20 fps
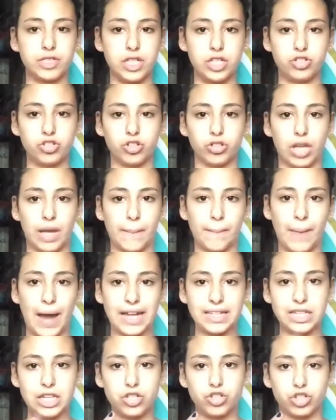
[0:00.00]
teacher. Like my
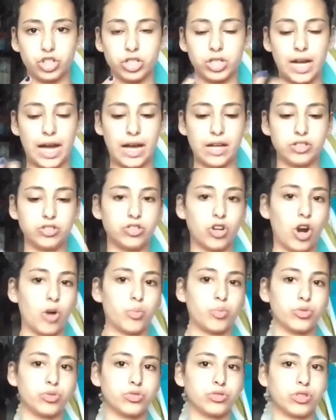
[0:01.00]
teacher had
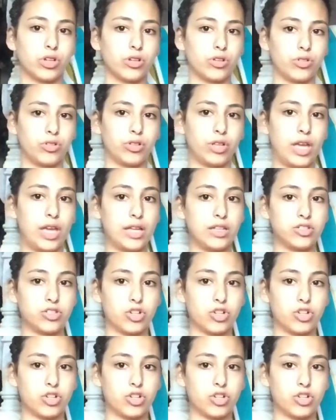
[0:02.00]
carpal tunnel hand